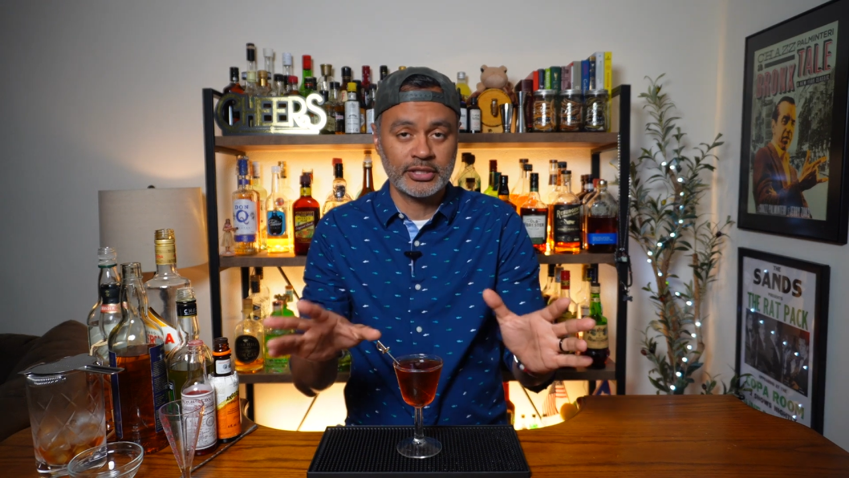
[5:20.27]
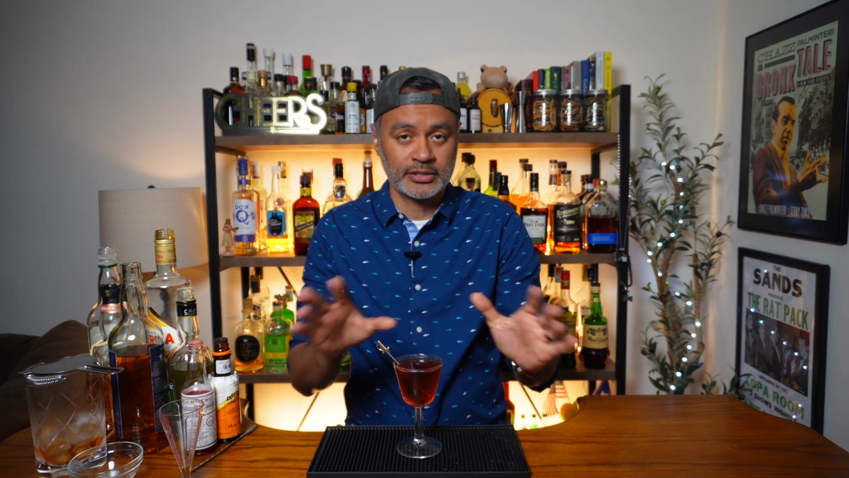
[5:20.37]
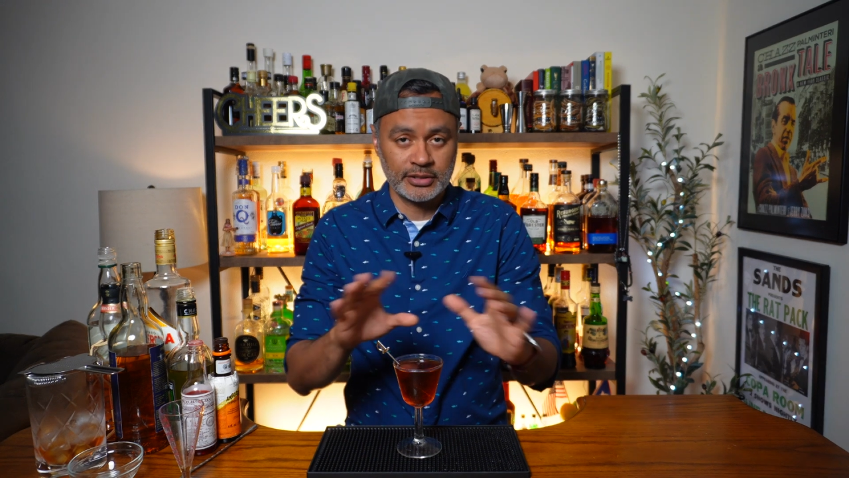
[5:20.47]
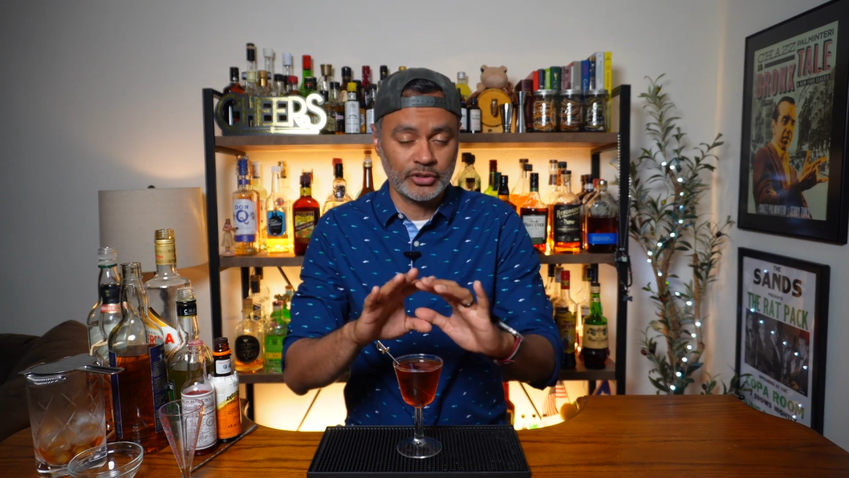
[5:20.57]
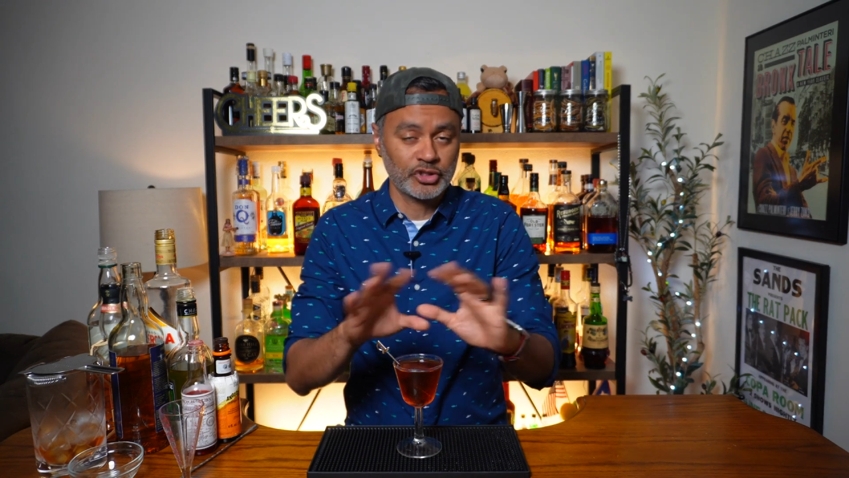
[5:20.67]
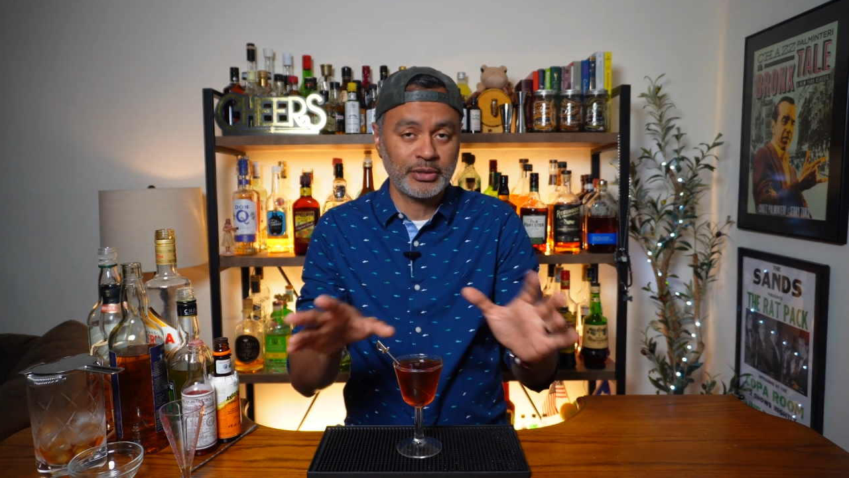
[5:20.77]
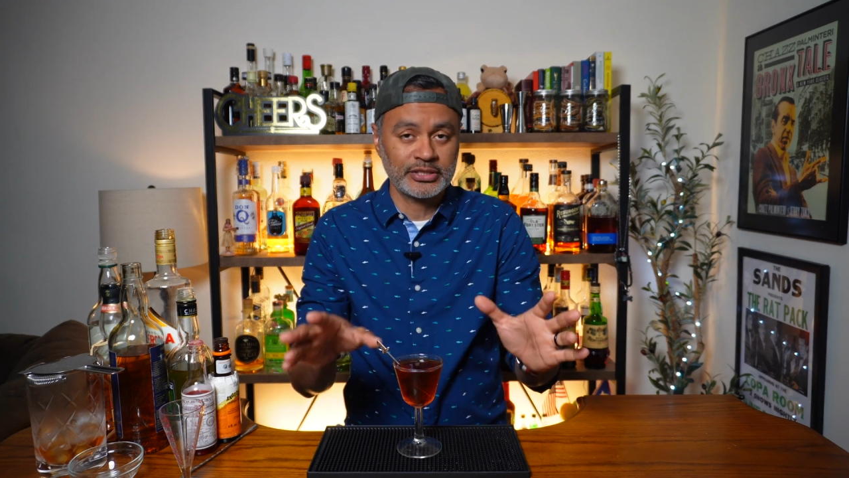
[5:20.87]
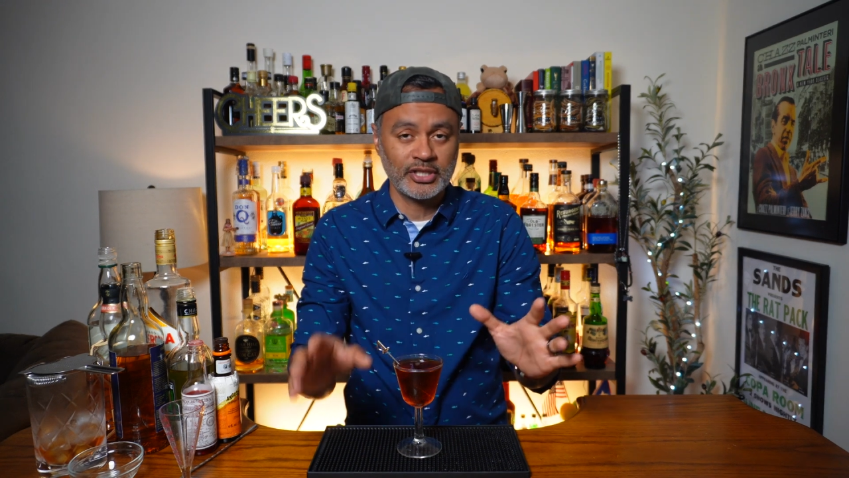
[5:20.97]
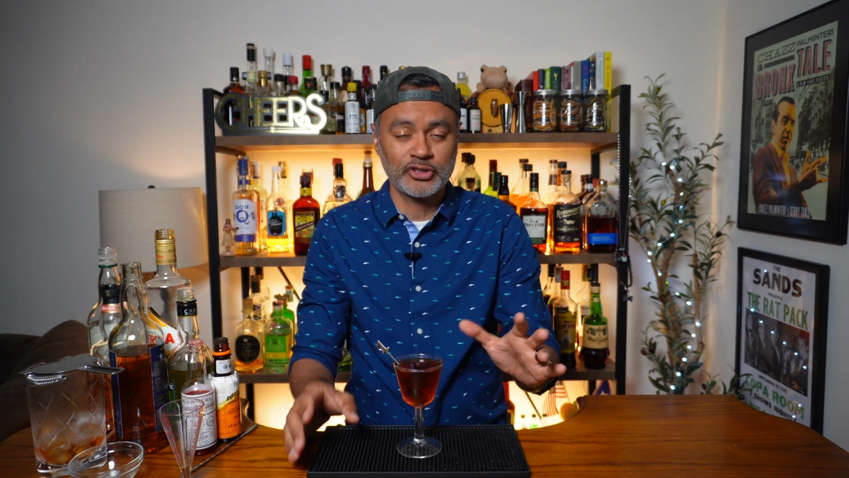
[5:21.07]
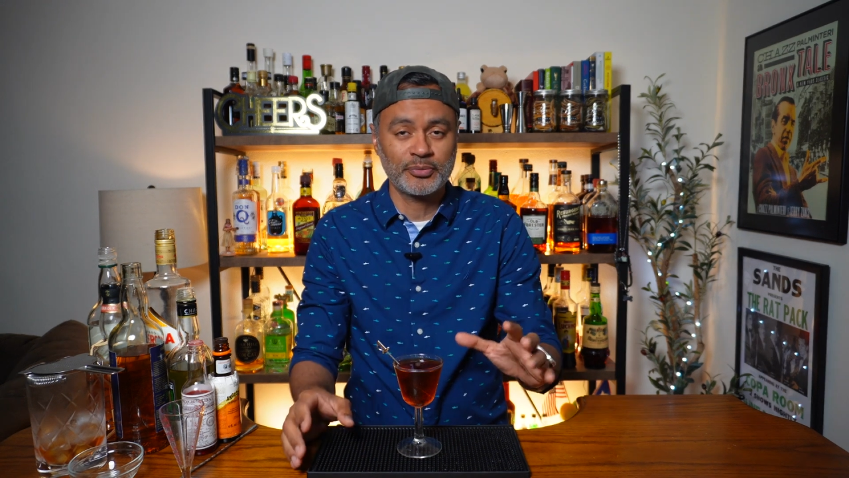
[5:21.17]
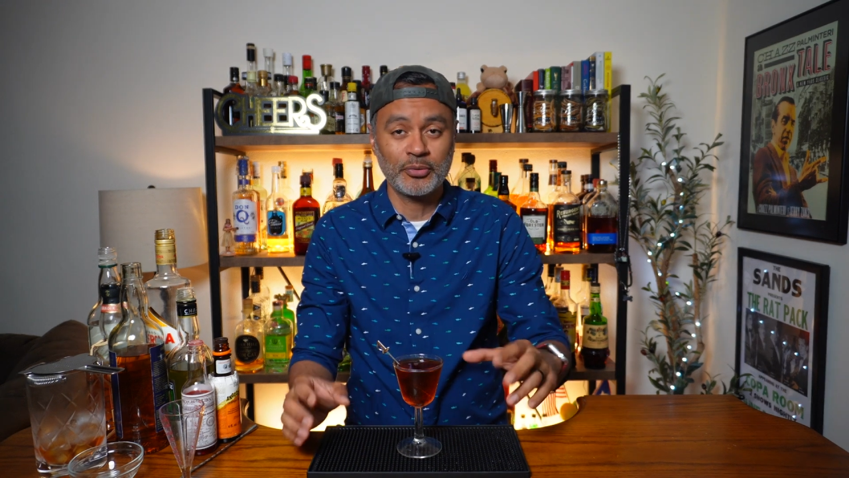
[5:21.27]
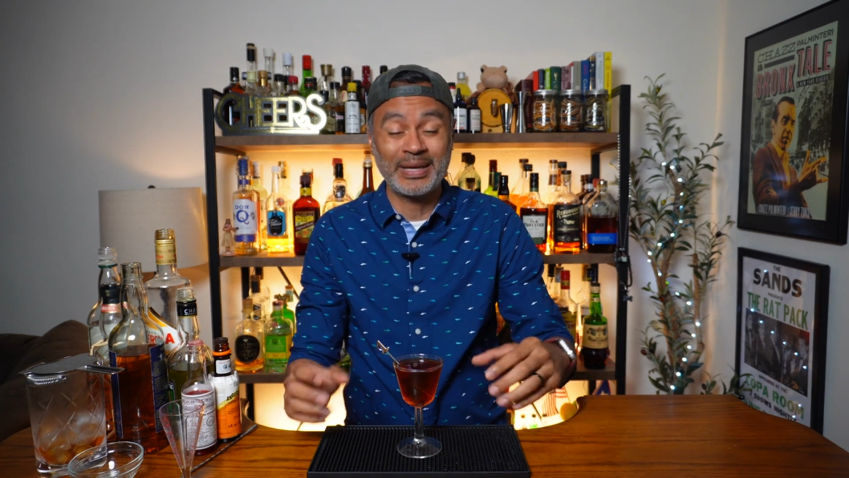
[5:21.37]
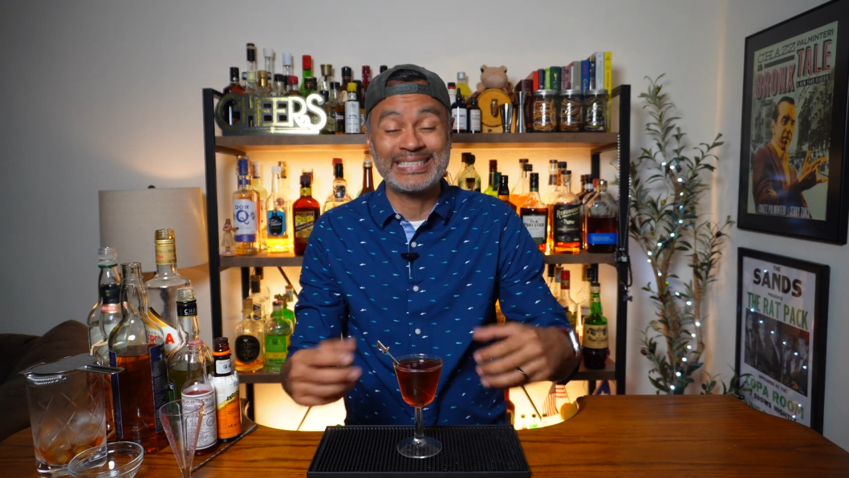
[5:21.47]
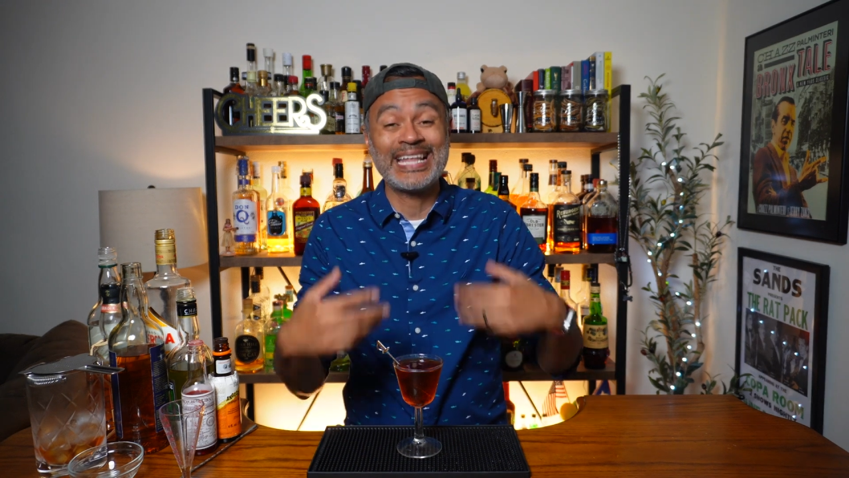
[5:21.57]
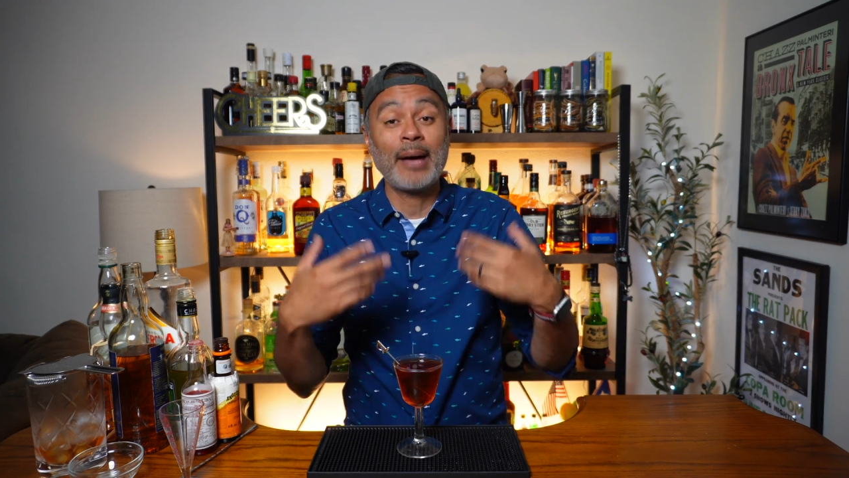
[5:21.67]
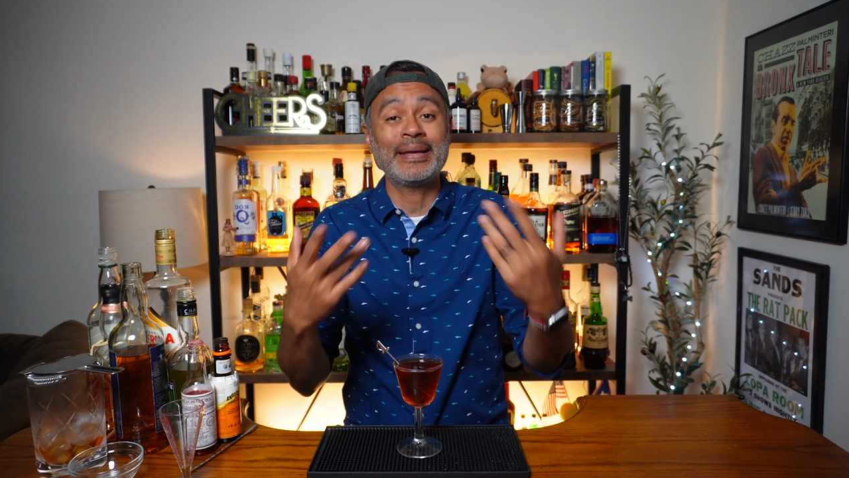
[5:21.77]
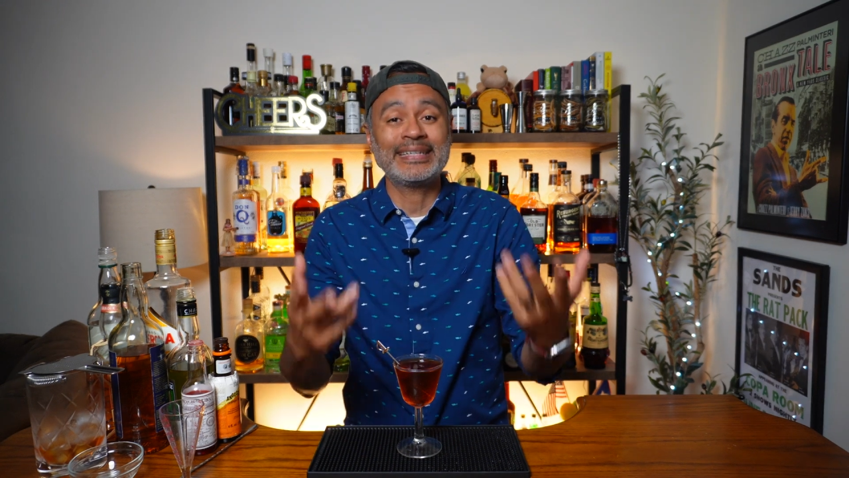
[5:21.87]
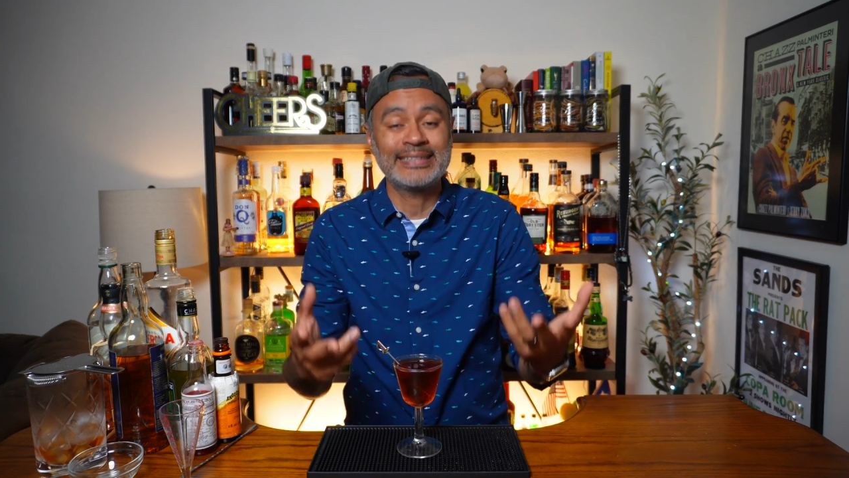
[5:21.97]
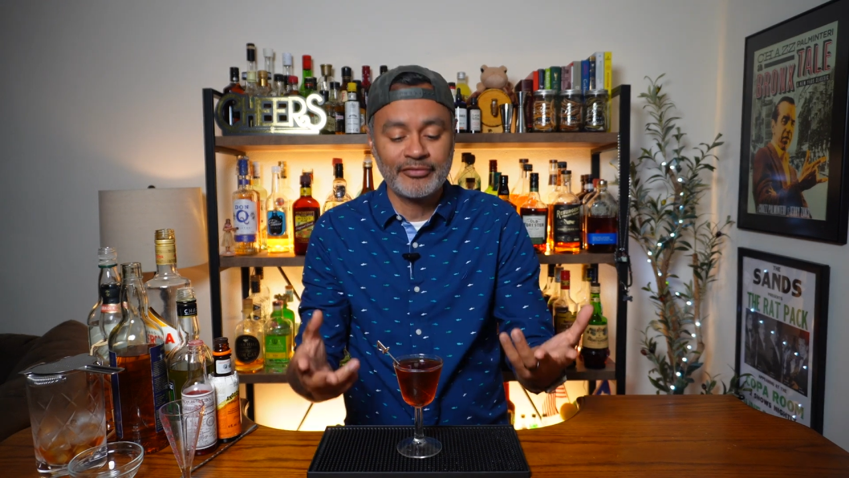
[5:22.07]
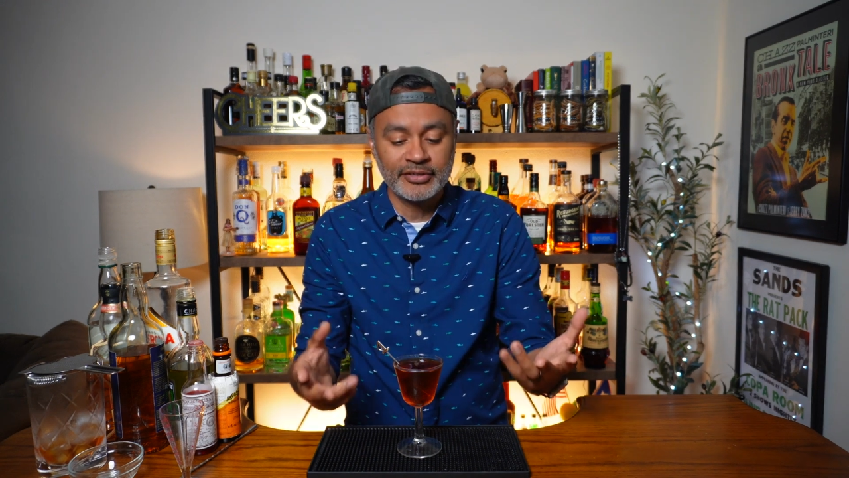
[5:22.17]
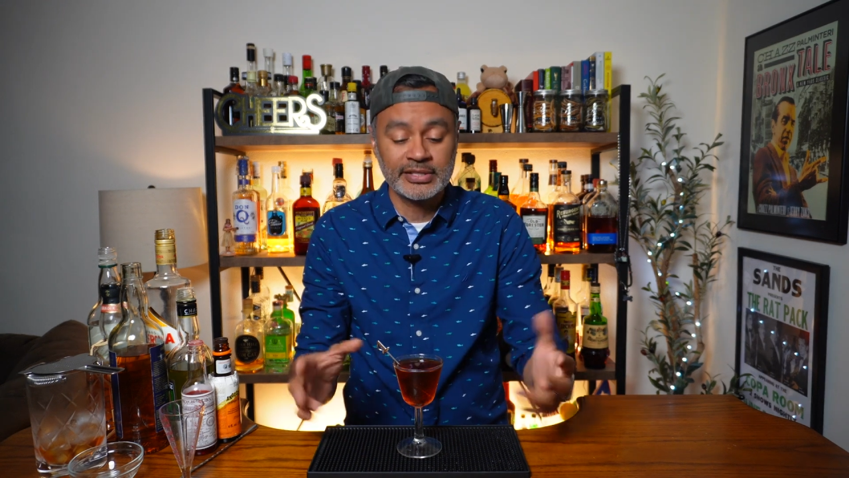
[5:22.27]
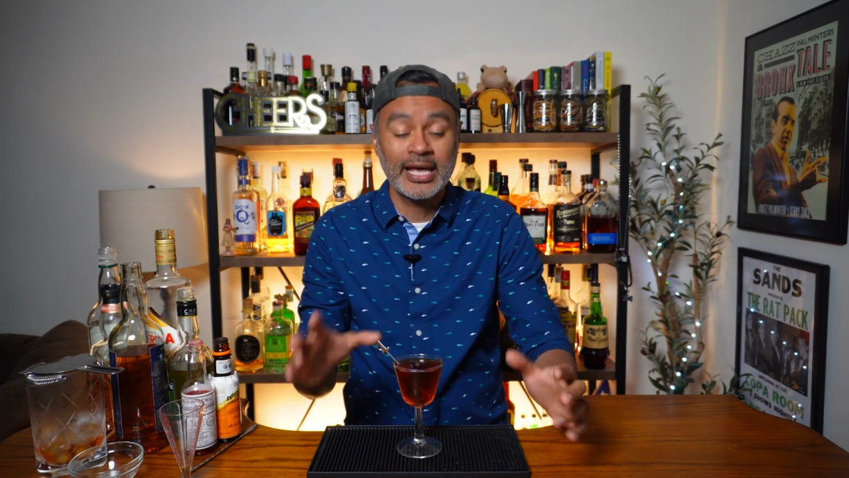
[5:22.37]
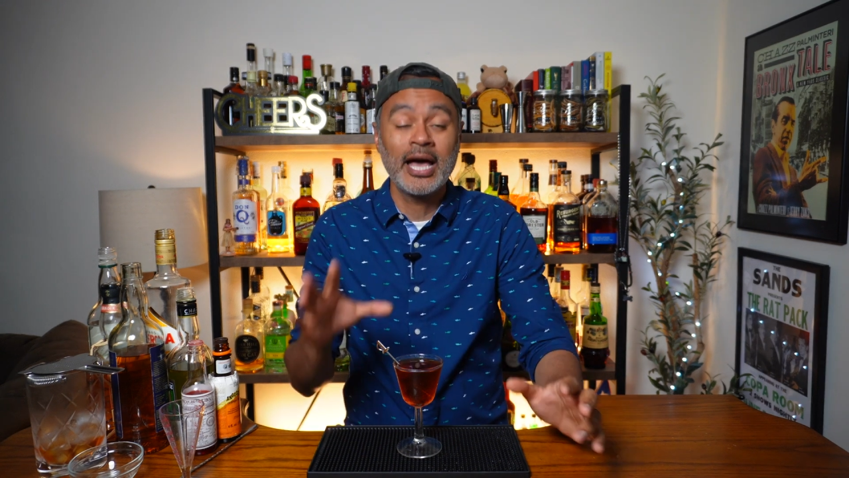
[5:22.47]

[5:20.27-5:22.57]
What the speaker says: expressing orange peel makes that big a difference.